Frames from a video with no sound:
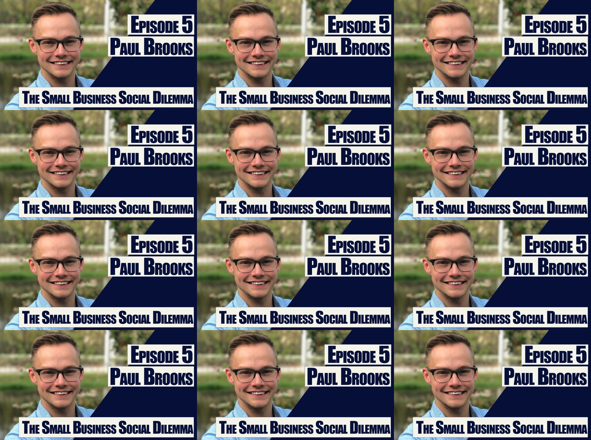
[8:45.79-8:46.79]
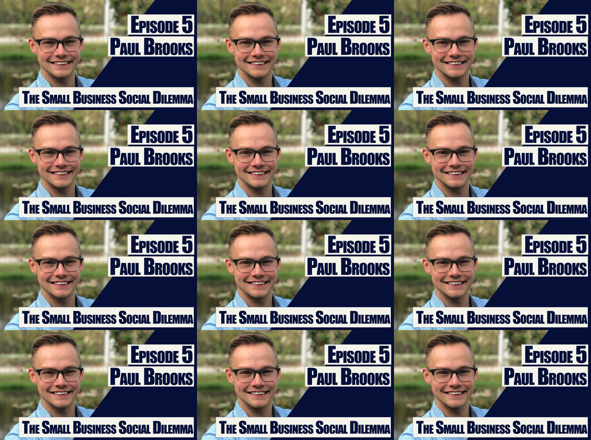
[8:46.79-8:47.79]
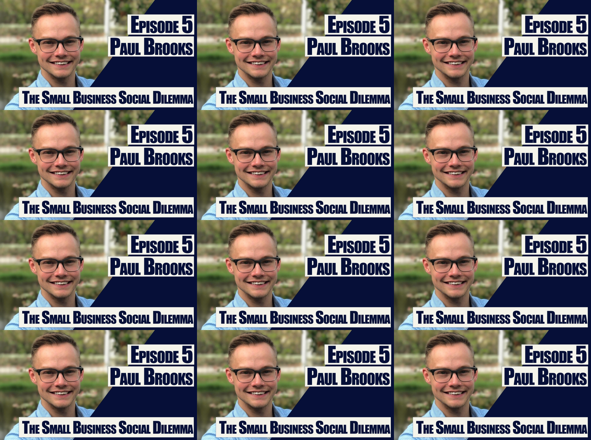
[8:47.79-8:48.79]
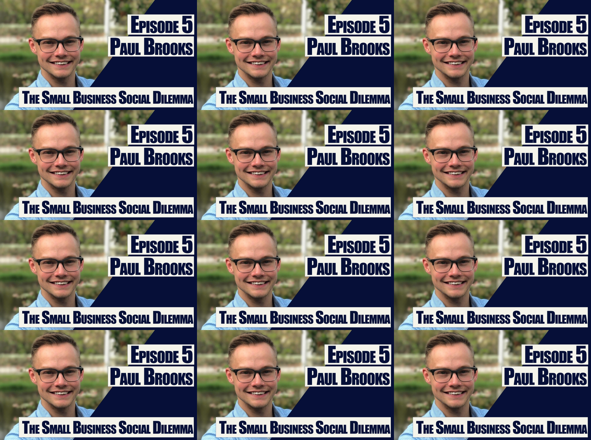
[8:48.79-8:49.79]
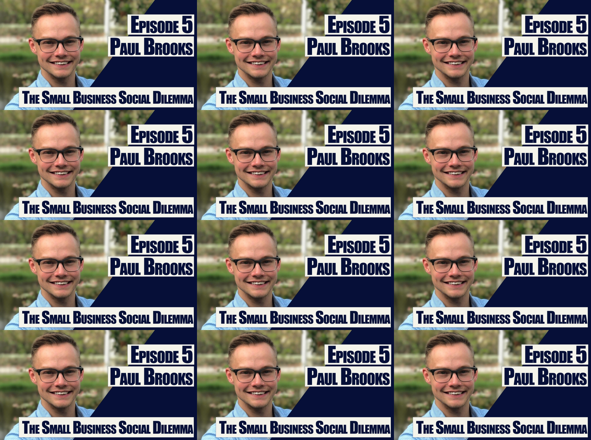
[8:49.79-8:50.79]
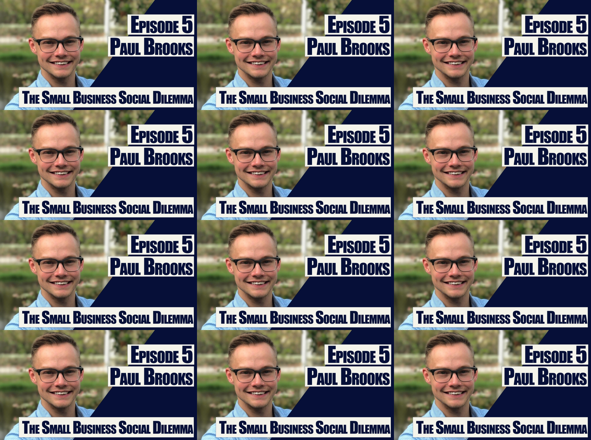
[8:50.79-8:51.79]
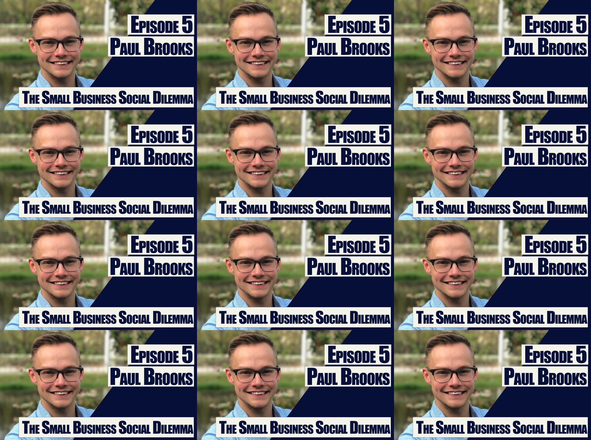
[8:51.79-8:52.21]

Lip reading: This is a still picture; no speech is visible.